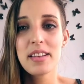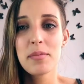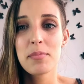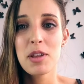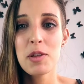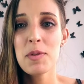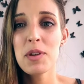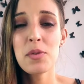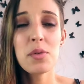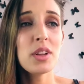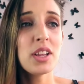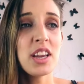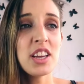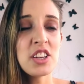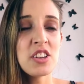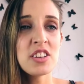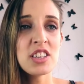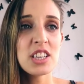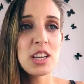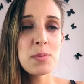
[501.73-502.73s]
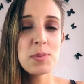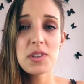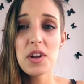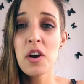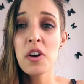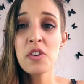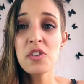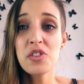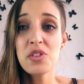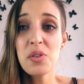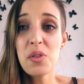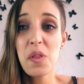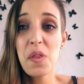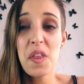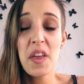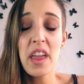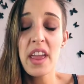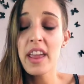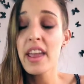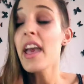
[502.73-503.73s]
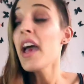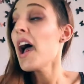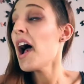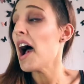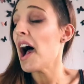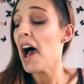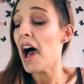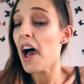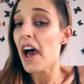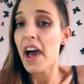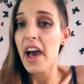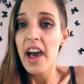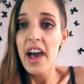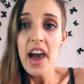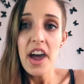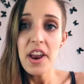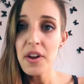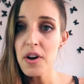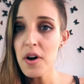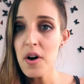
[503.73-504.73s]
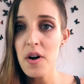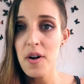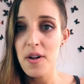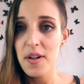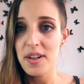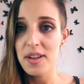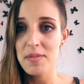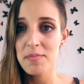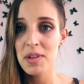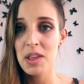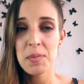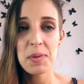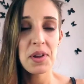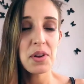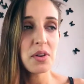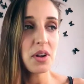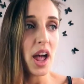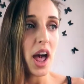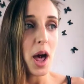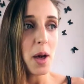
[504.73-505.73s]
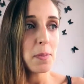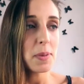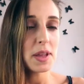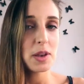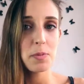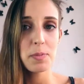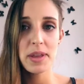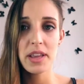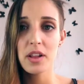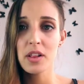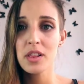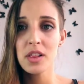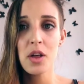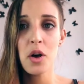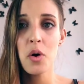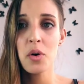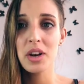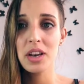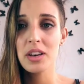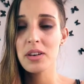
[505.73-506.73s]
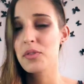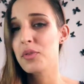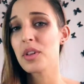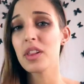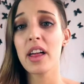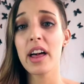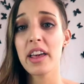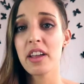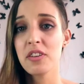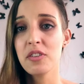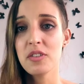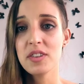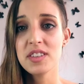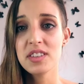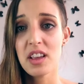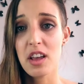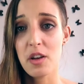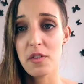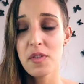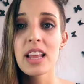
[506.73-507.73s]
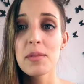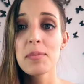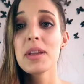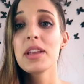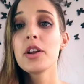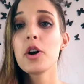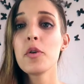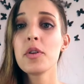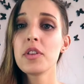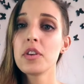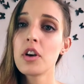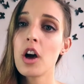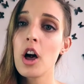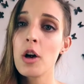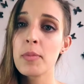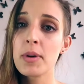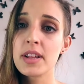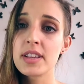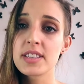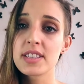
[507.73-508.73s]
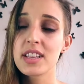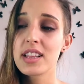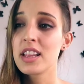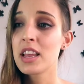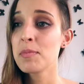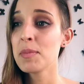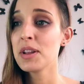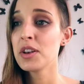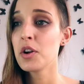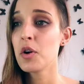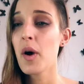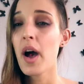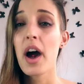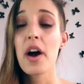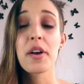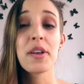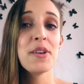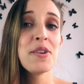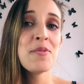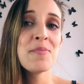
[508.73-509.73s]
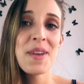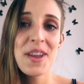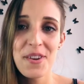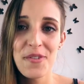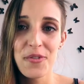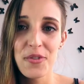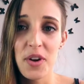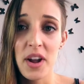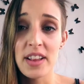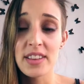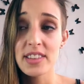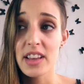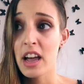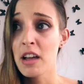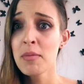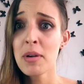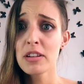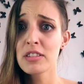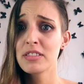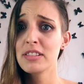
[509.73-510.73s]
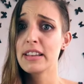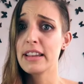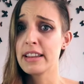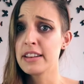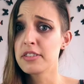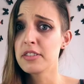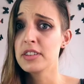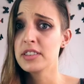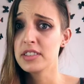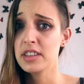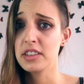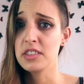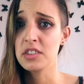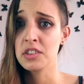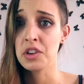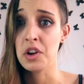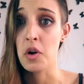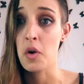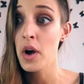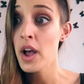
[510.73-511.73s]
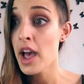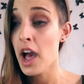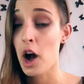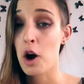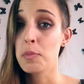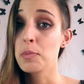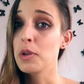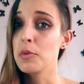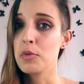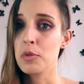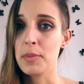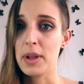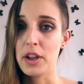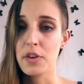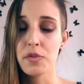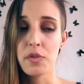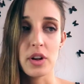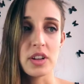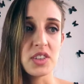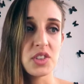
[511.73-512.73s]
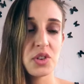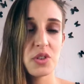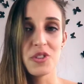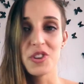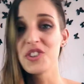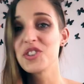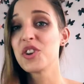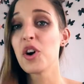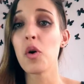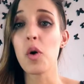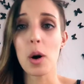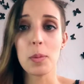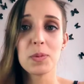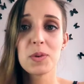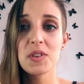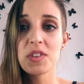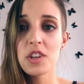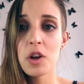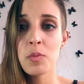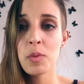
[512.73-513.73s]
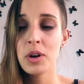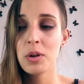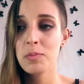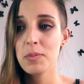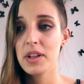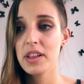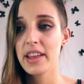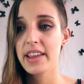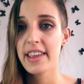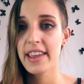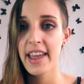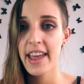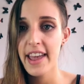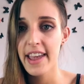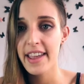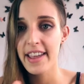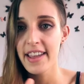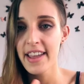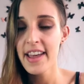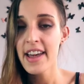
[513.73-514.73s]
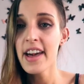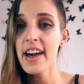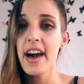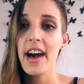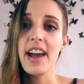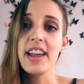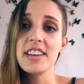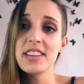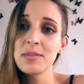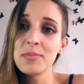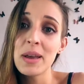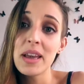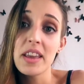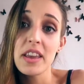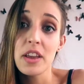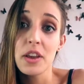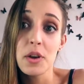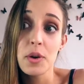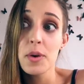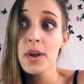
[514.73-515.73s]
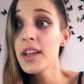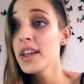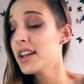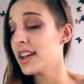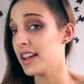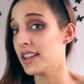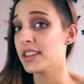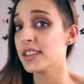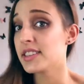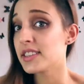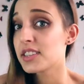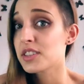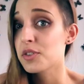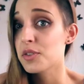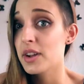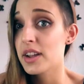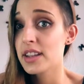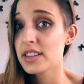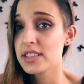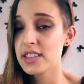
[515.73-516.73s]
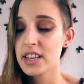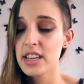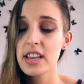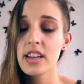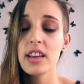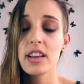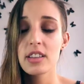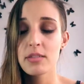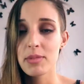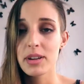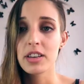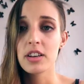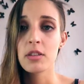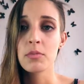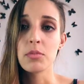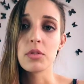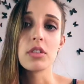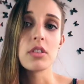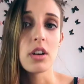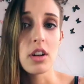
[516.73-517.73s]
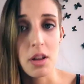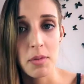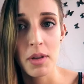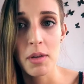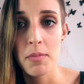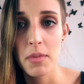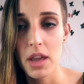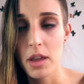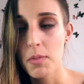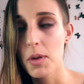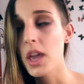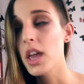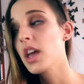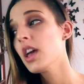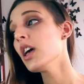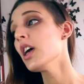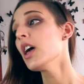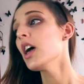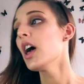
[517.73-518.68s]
Maybe relationships aren't your thing at all. Maybe you're happy to be alone and rely on yourself. Let me know in the comments. Let me know how you make friends. I'm actually interested to know how people make friends. Do you just go up to someone and be like, hey, I just met you and this is crazy. Here's my number. Call me maybe.